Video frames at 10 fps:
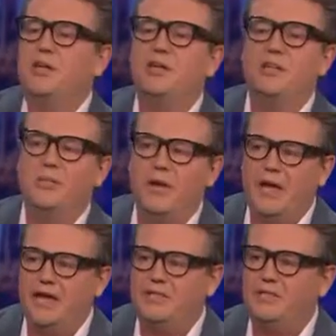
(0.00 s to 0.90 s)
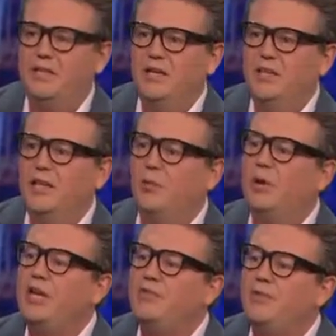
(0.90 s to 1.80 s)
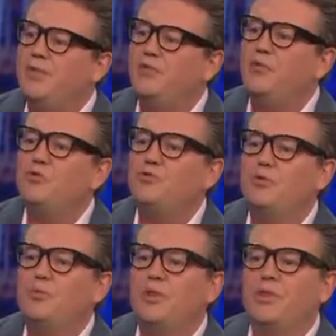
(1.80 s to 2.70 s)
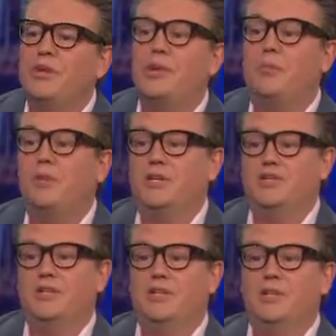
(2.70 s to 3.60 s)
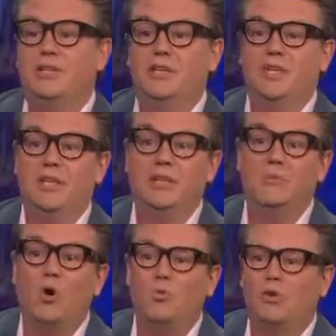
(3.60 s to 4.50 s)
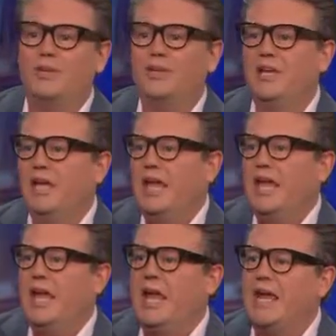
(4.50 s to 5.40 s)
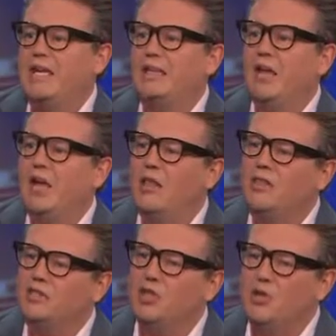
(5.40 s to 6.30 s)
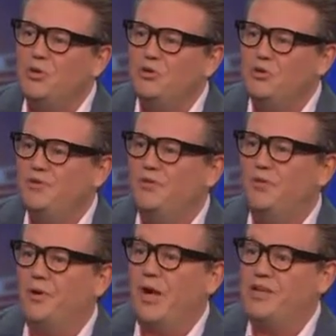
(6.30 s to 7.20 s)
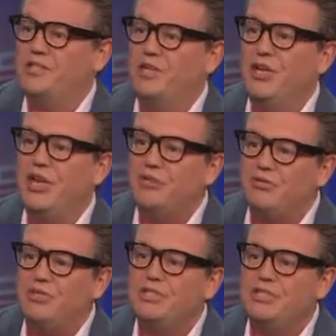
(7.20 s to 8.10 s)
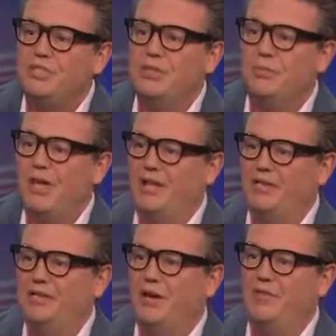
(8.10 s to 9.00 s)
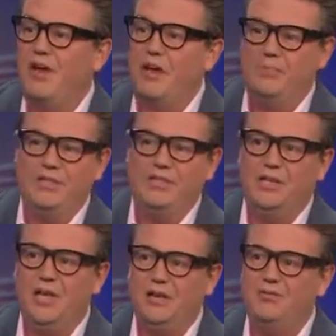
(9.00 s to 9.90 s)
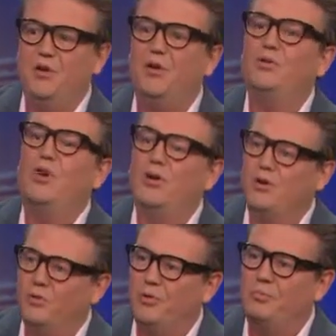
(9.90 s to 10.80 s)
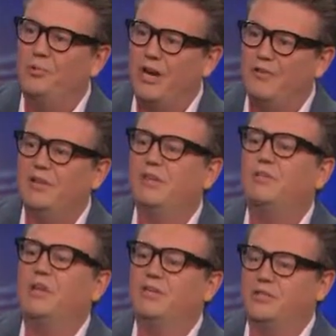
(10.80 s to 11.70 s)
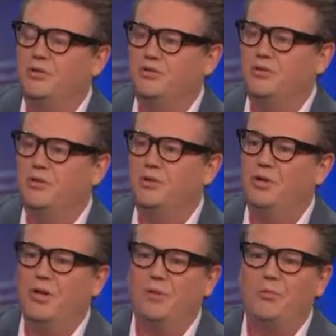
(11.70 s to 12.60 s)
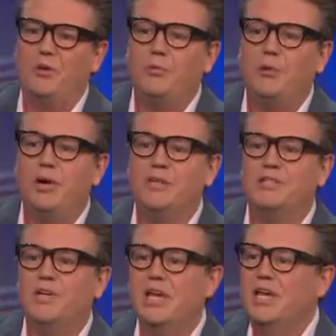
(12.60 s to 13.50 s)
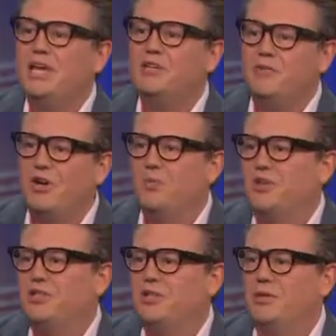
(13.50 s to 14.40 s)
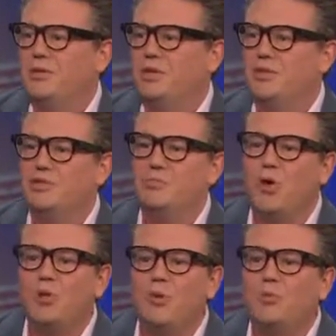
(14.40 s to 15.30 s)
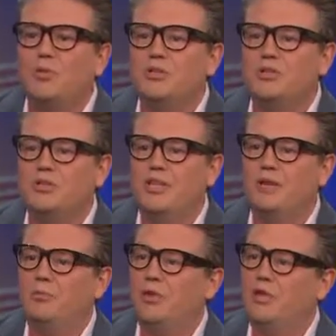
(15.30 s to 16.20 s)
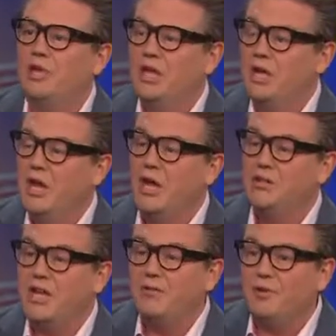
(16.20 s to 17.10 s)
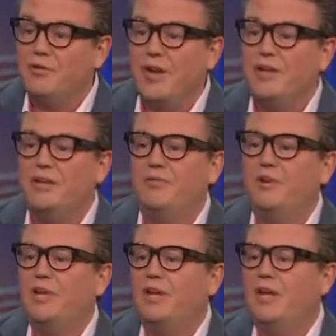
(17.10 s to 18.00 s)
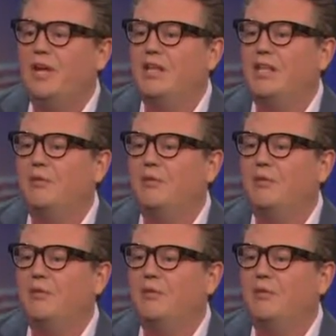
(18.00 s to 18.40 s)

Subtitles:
in the past, they're waiting for the future, but they're not present in the moment. And the solution for actually increasing the balance of happiness in life, not only privately but also work-wise, is very much in the small moments that we take for granted every day and that